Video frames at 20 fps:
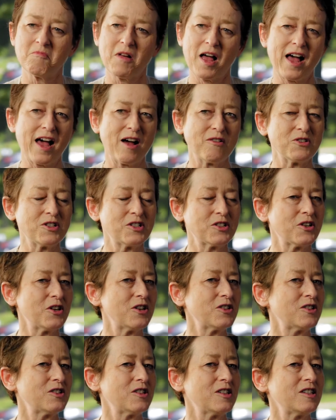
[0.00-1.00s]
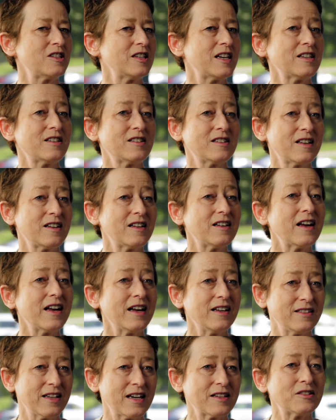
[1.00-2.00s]
Our research suggests that
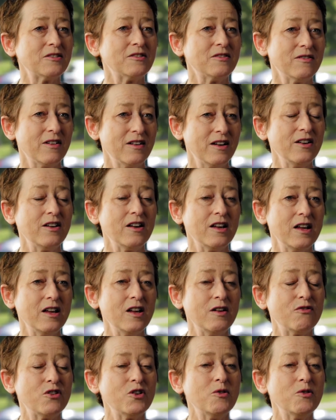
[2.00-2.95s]
if